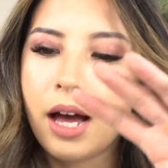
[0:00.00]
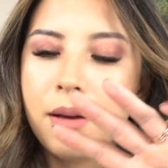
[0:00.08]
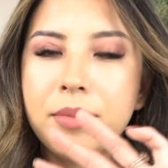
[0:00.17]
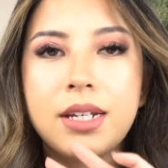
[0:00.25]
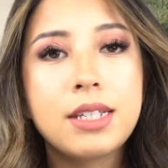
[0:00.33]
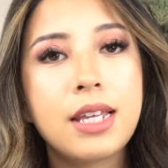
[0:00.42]

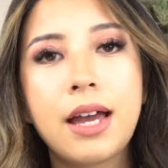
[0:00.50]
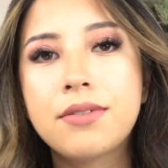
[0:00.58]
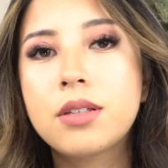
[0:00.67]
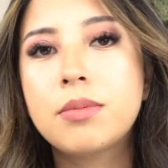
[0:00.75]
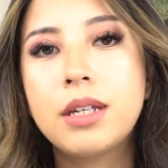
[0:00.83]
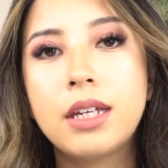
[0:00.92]
It doesn't
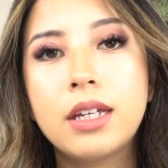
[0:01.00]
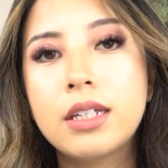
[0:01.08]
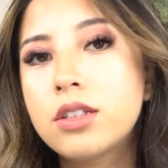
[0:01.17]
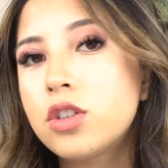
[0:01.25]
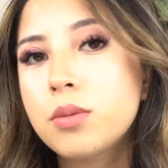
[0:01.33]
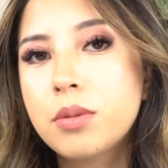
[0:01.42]
have to
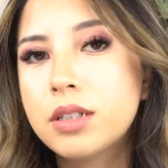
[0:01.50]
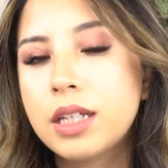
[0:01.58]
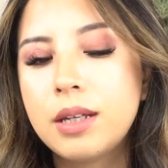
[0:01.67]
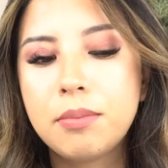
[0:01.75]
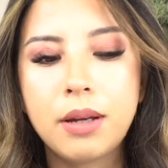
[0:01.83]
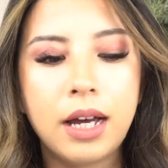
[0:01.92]
be super
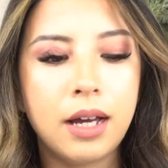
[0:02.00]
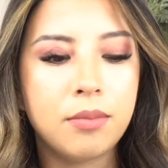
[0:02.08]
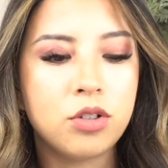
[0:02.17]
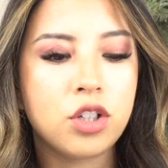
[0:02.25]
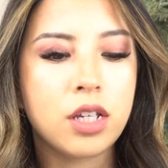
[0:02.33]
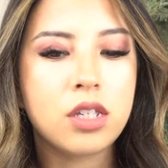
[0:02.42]
deep,
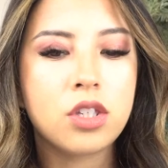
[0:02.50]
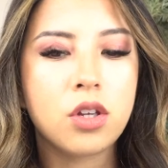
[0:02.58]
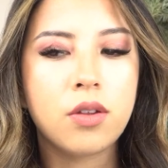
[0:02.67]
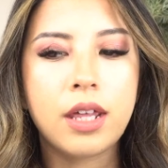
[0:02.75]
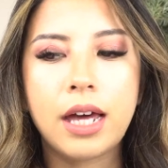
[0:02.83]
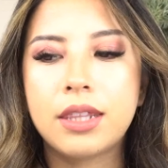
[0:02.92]
just
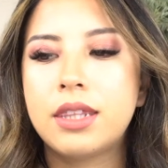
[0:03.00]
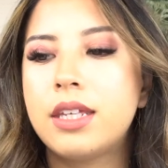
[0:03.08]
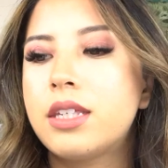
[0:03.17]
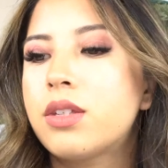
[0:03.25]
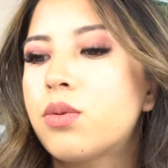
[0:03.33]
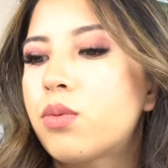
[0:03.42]
so that
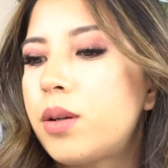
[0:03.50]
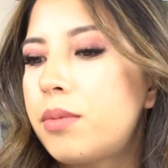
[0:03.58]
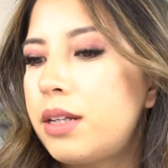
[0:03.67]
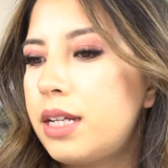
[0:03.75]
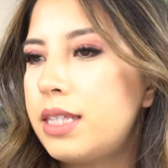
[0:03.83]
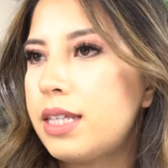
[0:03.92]
this
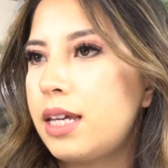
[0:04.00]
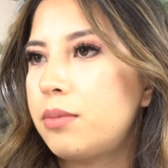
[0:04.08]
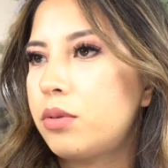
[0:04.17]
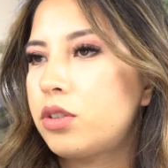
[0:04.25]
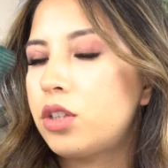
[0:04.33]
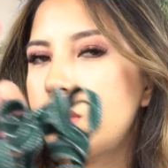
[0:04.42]
ribbon is
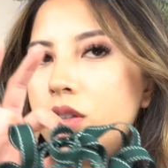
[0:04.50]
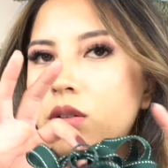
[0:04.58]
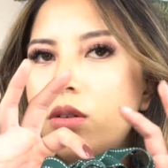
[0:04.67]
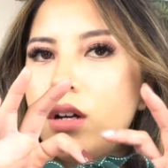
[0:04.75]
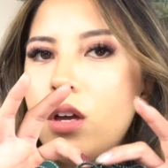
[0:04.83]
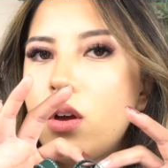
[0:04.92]
able
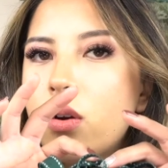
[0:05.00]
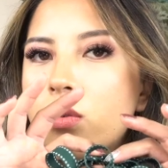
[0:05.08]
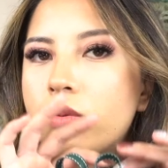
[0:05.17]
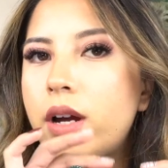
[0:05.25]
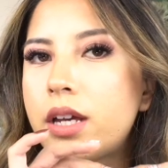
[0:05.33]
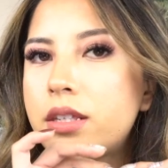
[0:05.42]
to
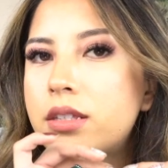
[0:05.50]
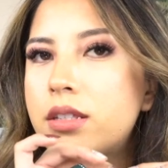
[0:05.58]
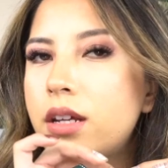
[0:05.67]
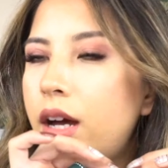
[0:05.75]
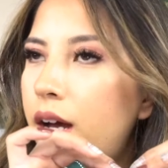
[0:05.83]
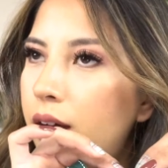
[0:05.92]

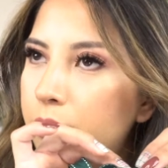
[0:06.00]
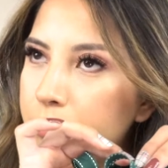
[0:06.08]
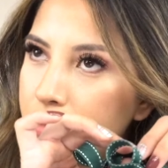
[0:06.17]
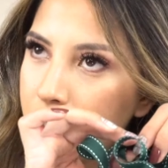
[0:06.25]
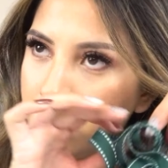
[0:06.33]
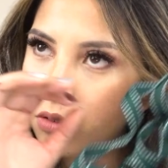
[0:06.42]
rest
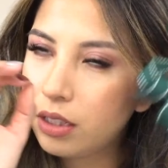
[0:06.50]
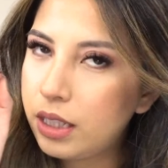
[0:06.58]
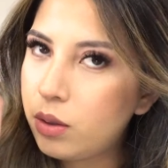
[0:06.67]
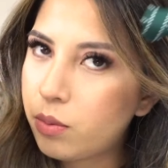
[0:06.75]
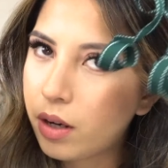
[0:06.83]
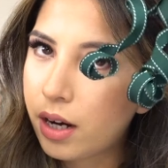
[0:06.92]

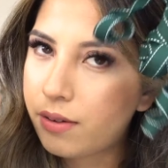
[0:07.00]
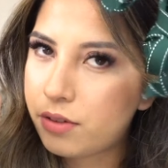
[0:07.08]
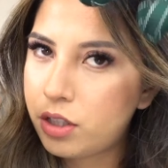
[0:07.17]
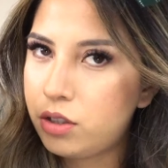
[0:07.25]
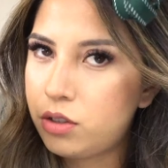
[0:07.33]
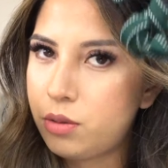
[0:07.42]
cutely
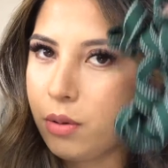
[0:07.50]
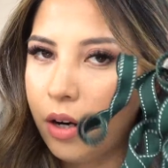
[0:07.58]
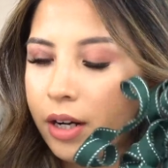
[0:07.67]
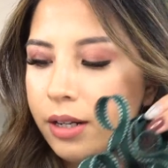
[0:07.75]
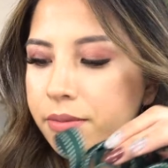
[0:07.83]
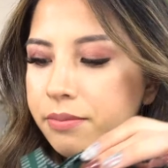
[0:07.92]
wherever you do
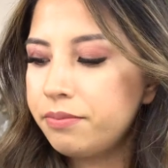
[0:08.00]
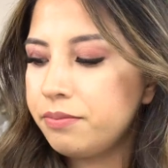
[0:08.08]
part it.